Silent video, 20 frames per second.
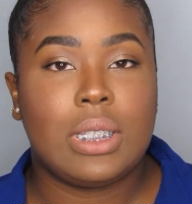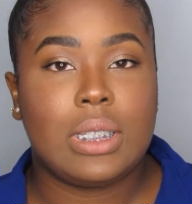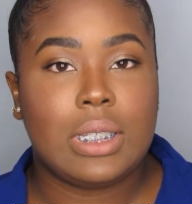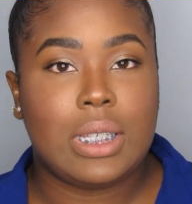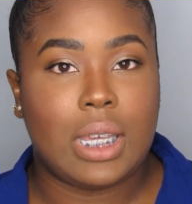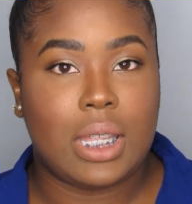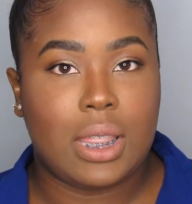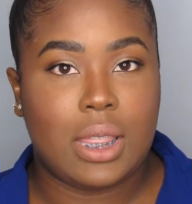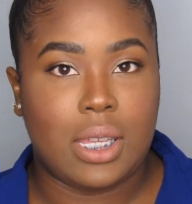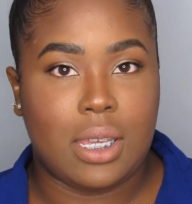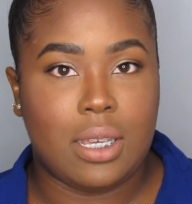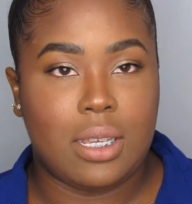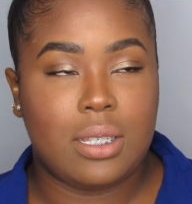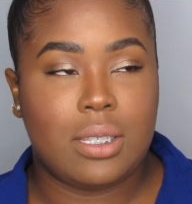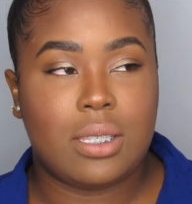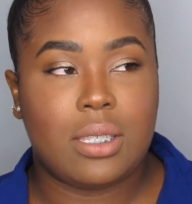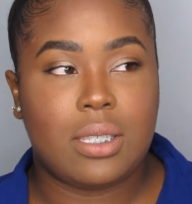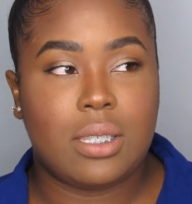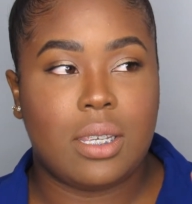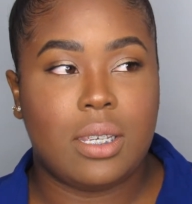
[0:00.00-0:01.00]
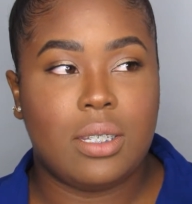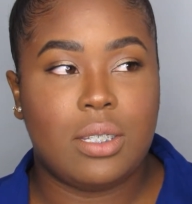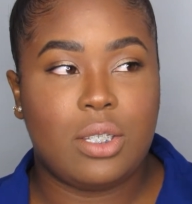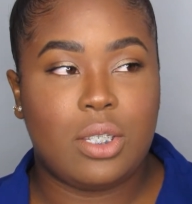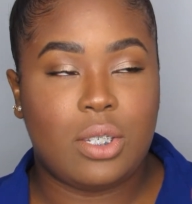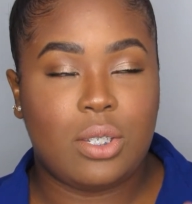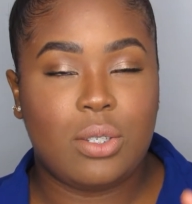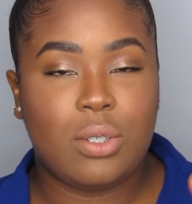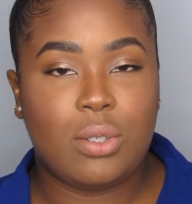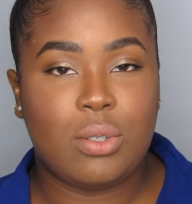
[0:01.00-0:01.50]
get this,
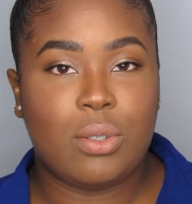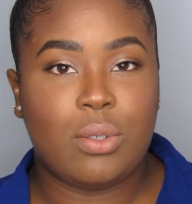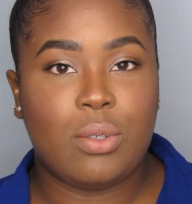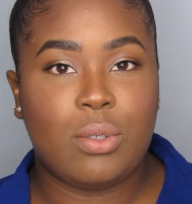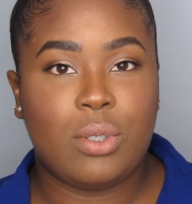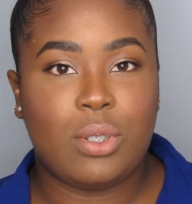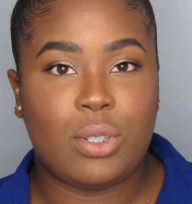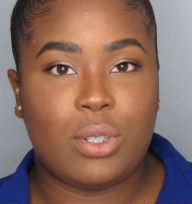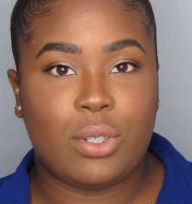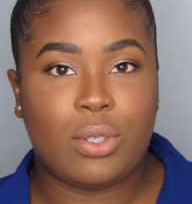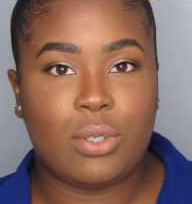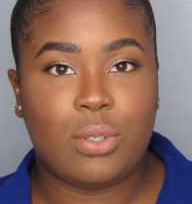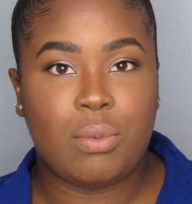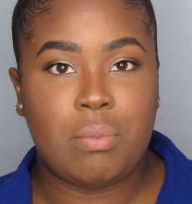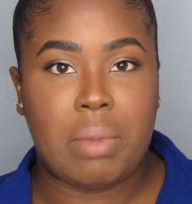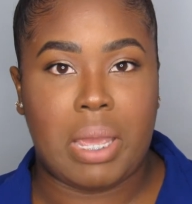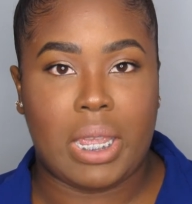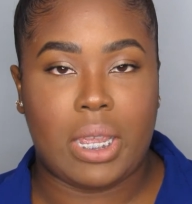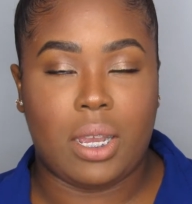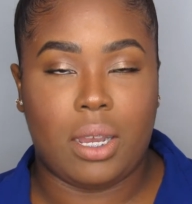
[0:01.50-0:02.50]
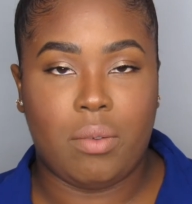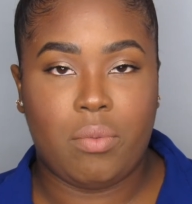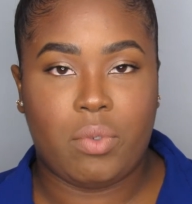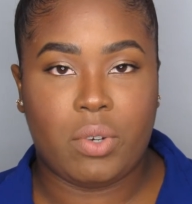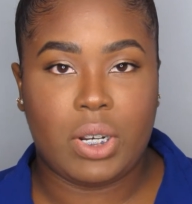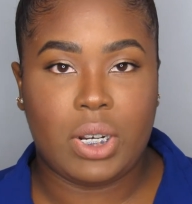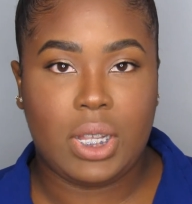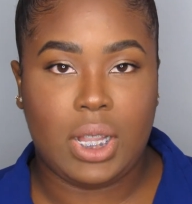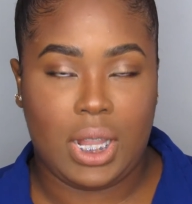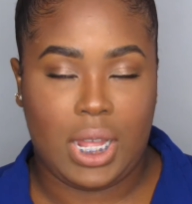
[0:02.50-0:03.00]
to do makeup
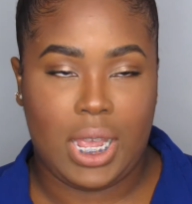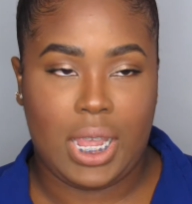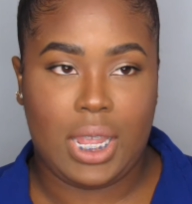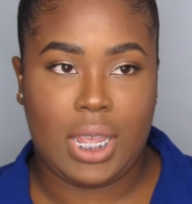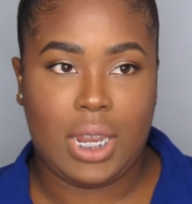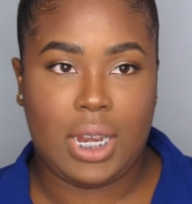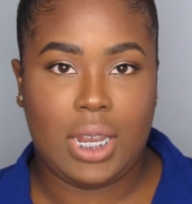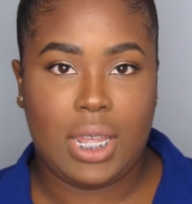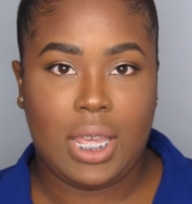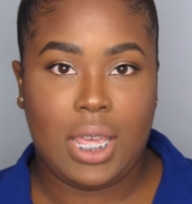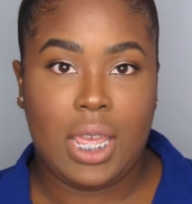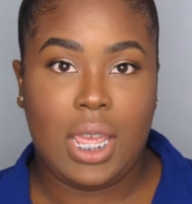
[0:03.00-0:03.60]
for a client,